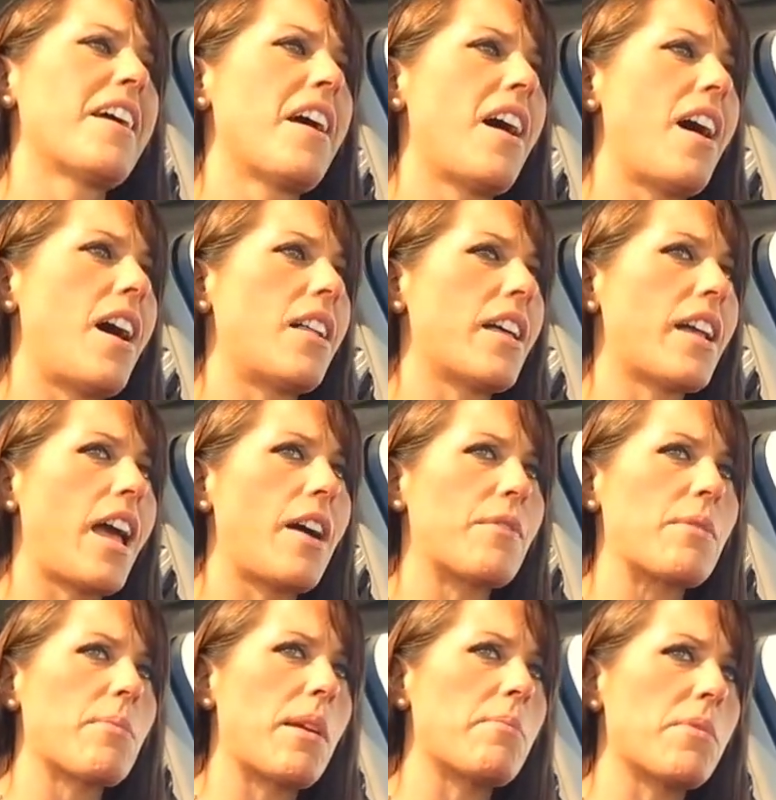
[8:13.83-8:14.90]
I like
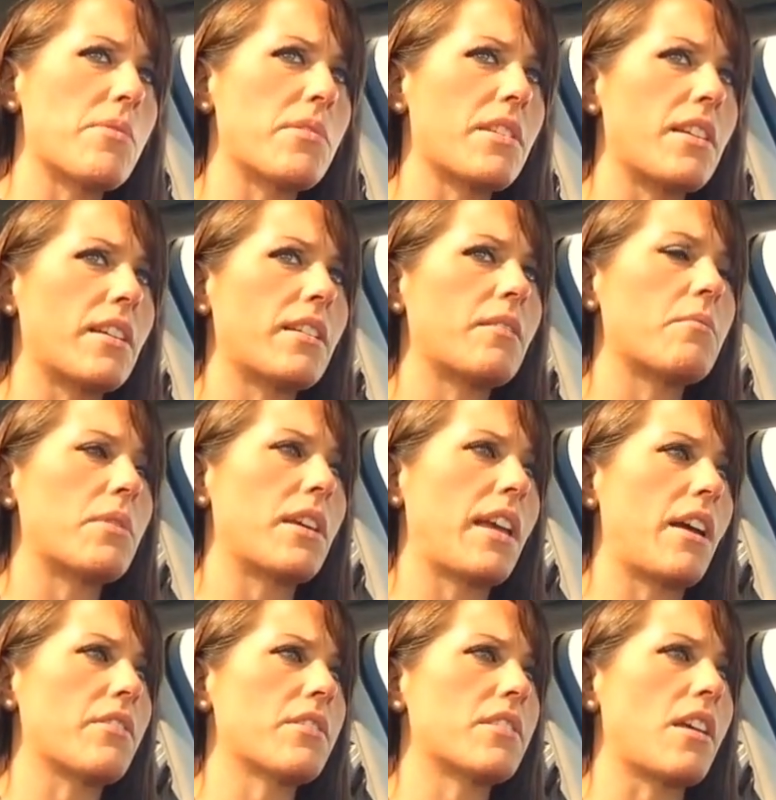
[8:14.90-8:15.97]
having my music, being
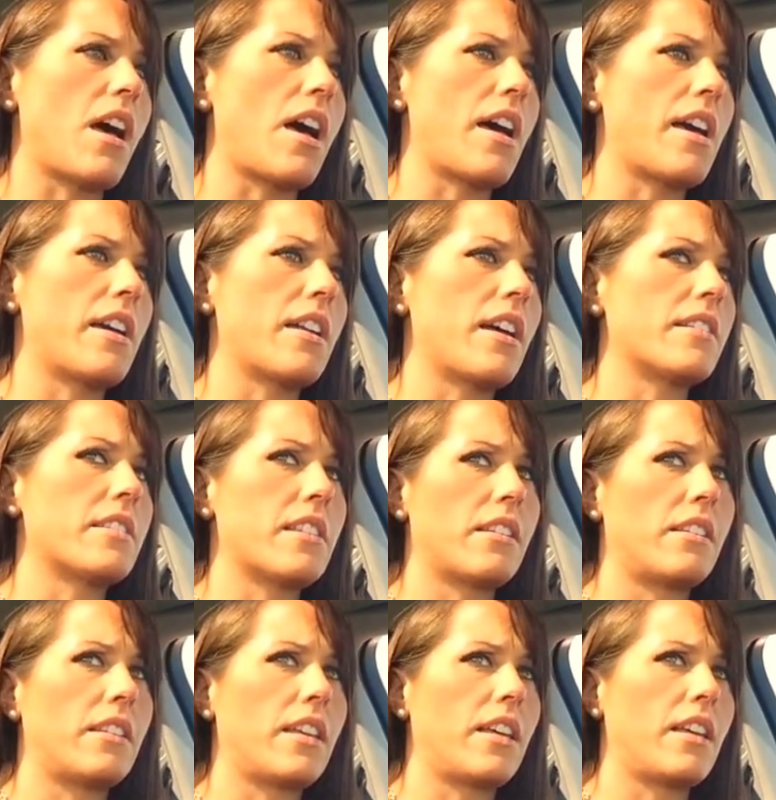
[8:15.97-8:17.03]
outside,
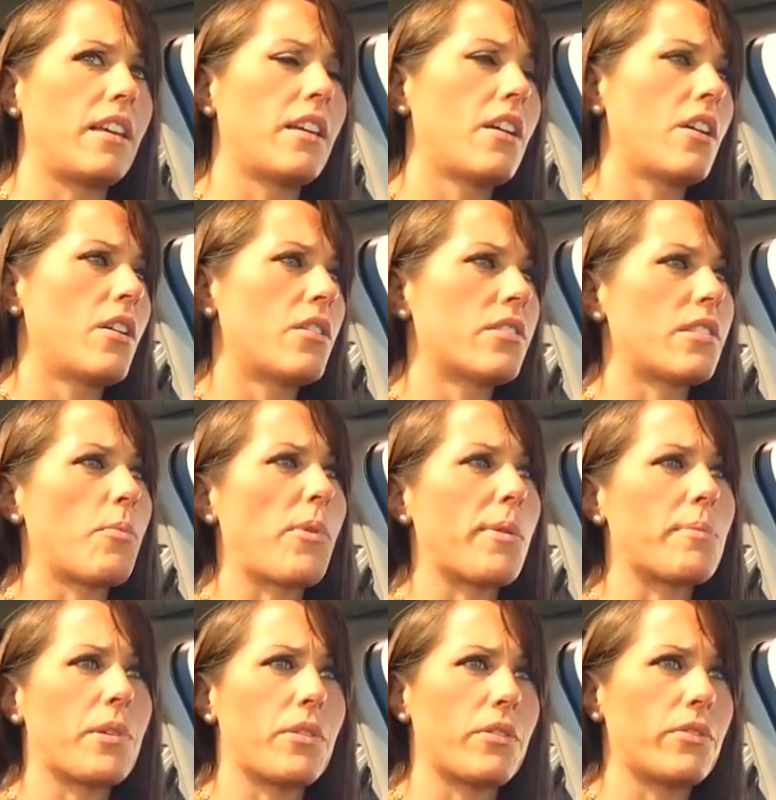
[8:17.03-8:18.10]
ideally somewhere
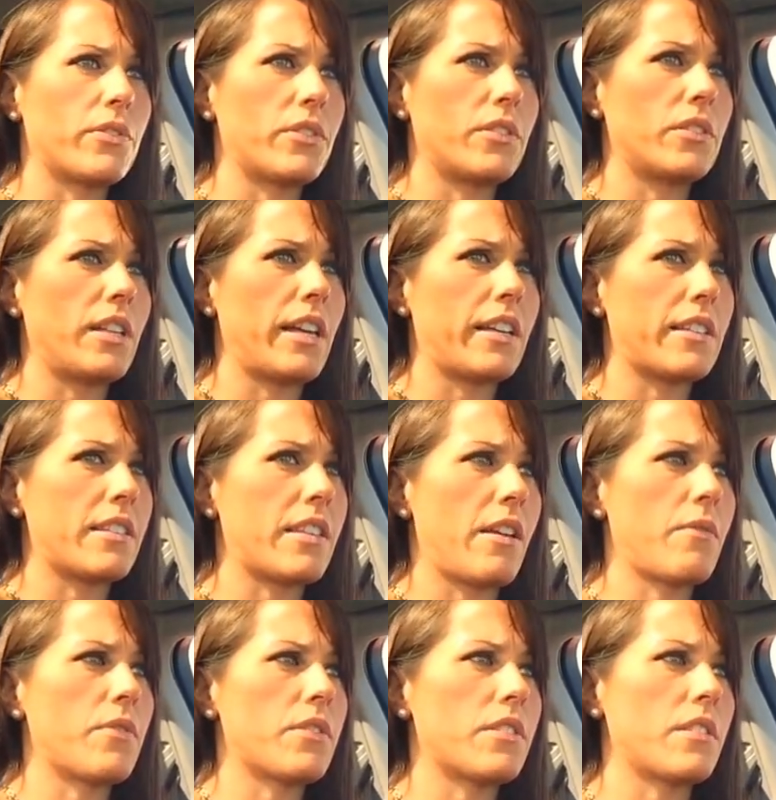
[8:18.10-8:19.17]
beautiful, like in San
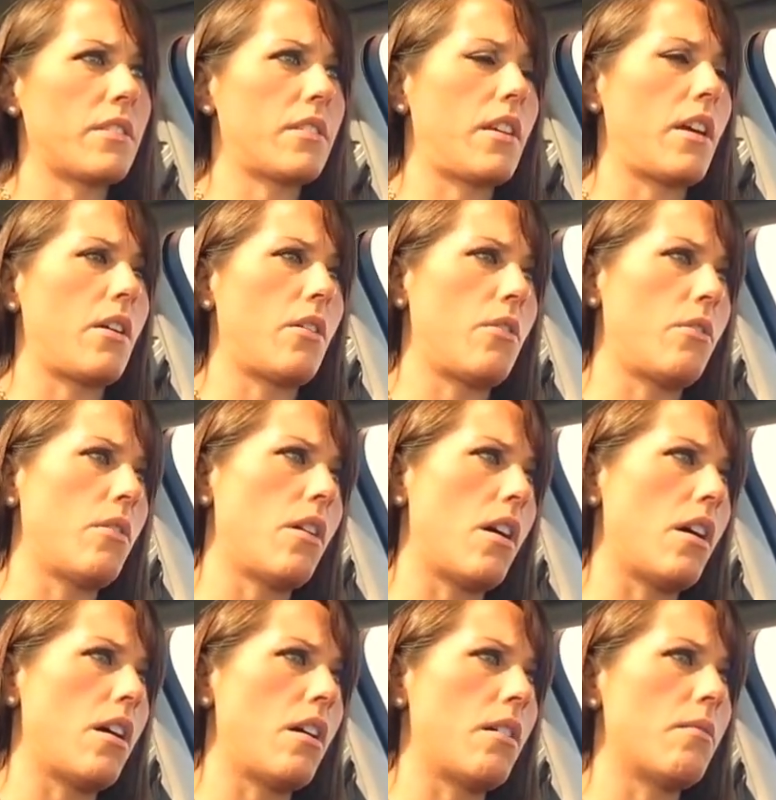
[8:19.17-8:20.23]
Francisco,
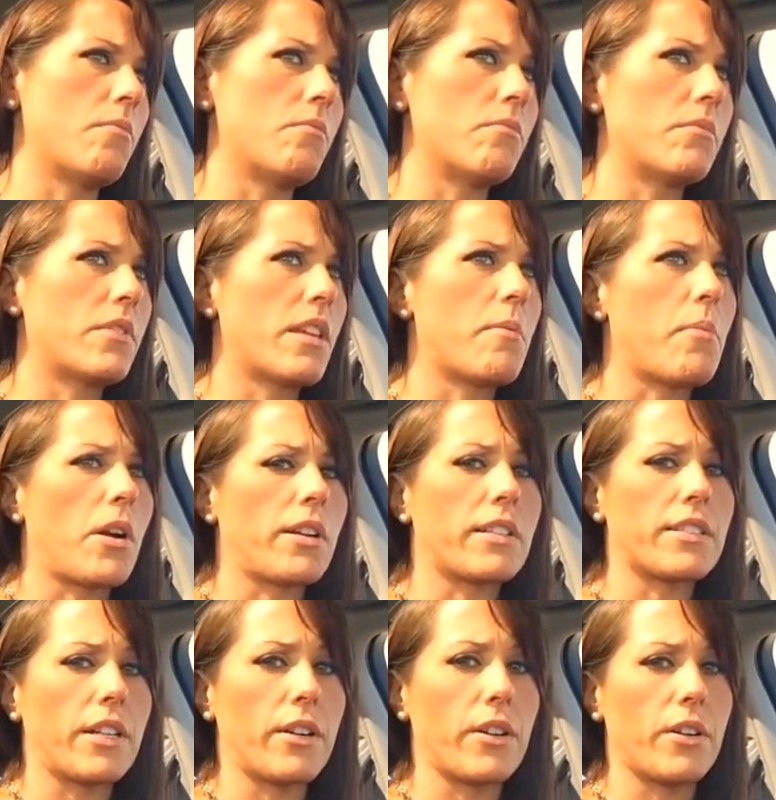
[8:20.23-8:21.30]
the
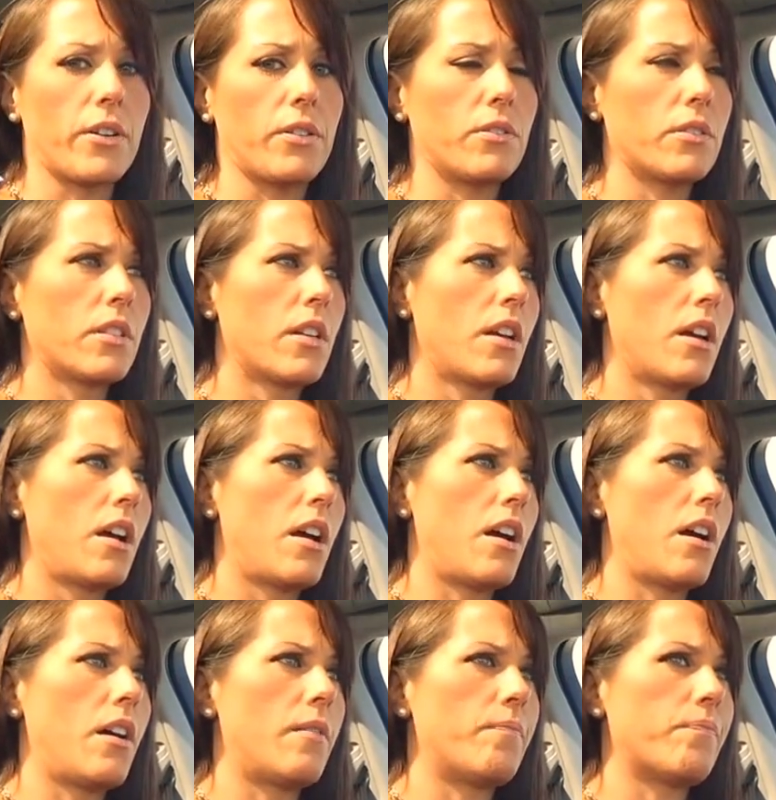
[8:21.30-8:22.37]
Embarcadero,
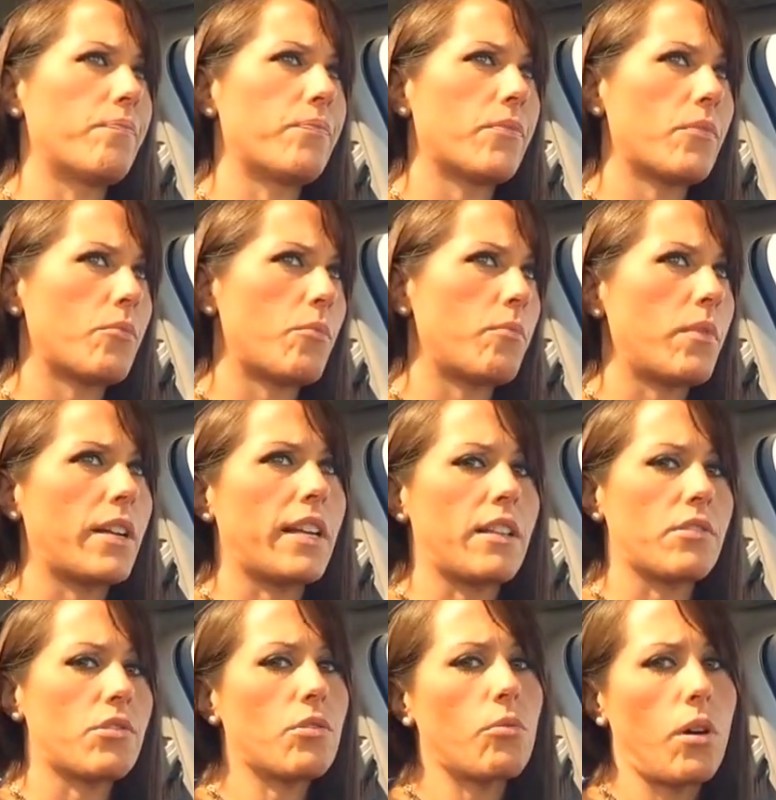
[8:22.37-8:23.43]

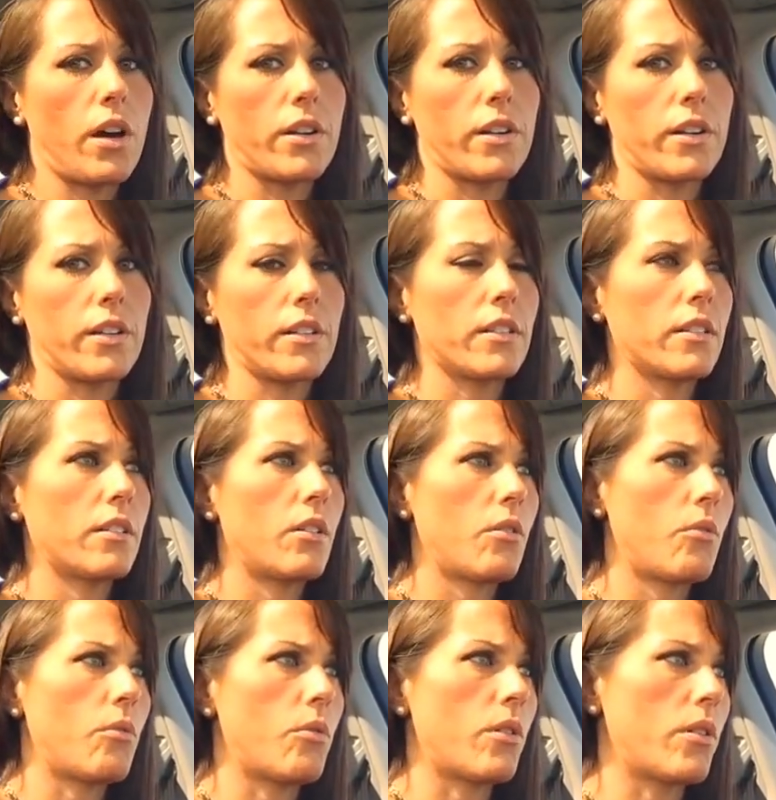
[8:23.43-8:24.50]
against the water,
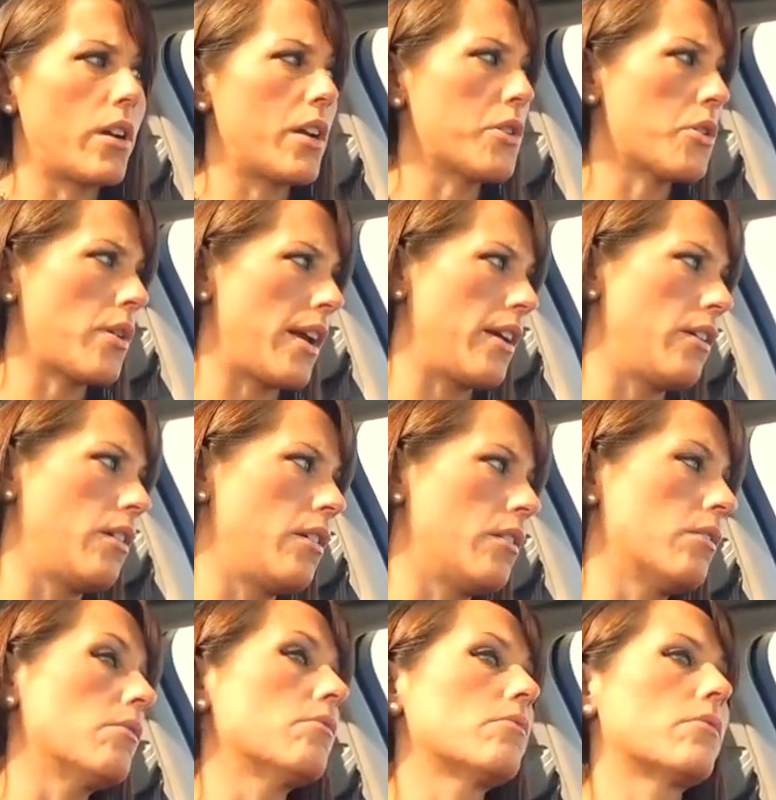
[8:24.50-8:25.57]
or a
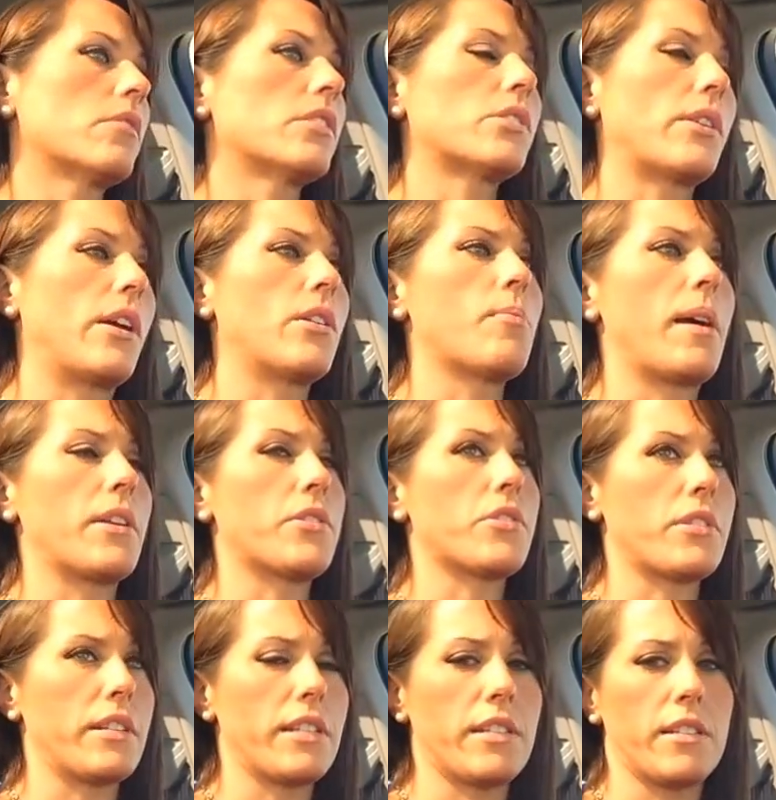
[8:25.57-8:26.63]
trail surrounded by
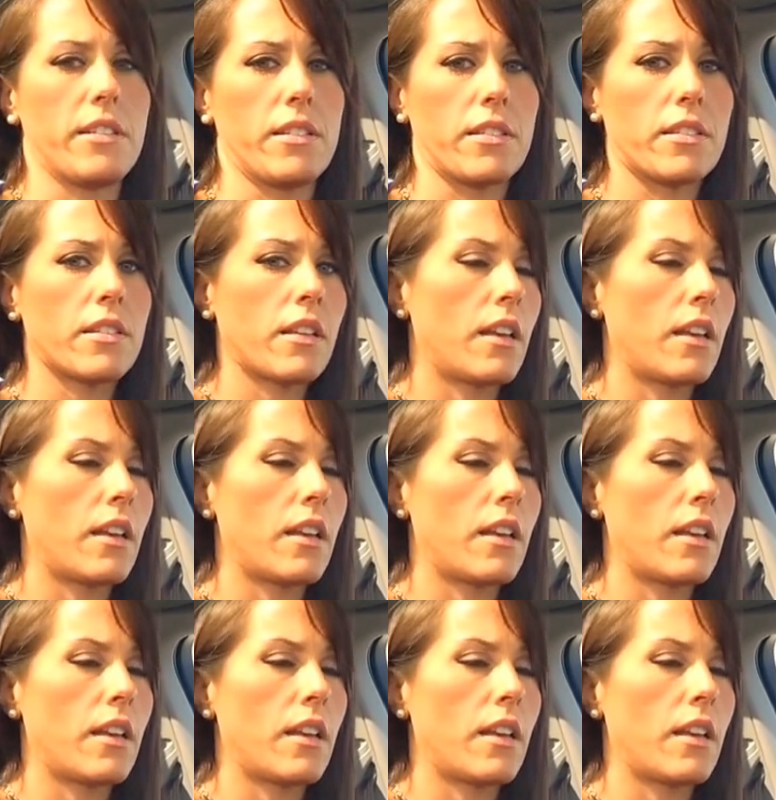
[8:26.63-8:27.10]
trees,